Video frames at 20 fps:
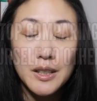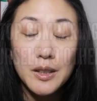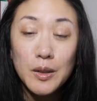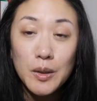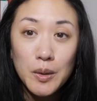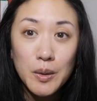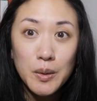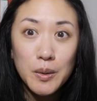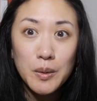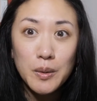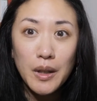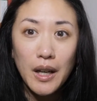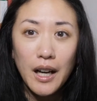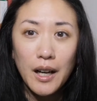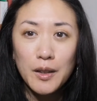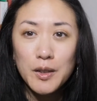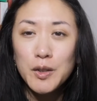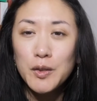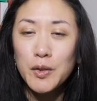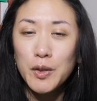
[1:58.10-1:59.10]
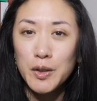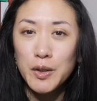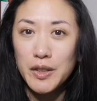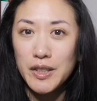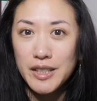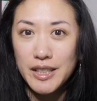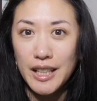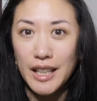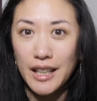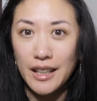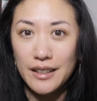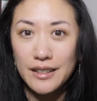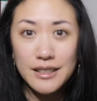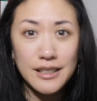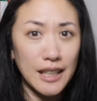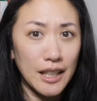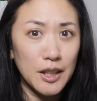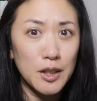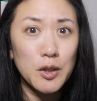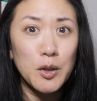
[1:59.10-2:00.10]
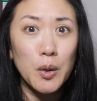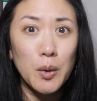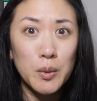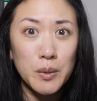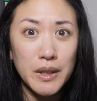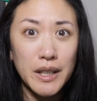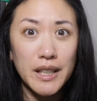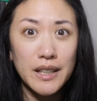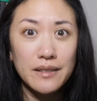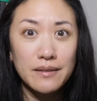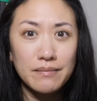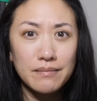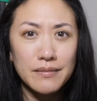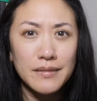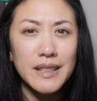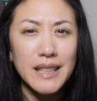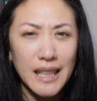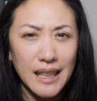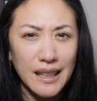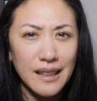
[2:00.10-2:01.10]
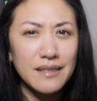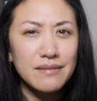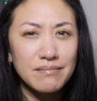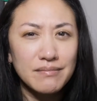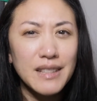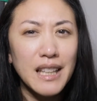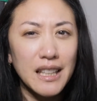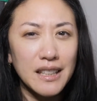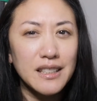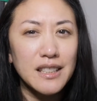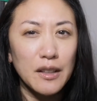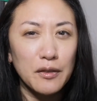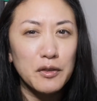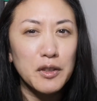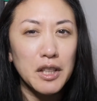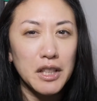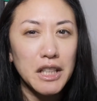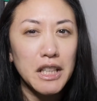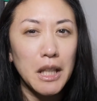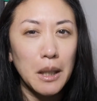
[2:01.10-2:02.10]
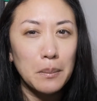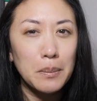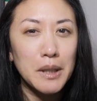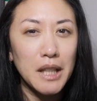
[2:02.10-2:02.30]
you know how you've heard the saying, stay in your own lane? Yeah, that definitely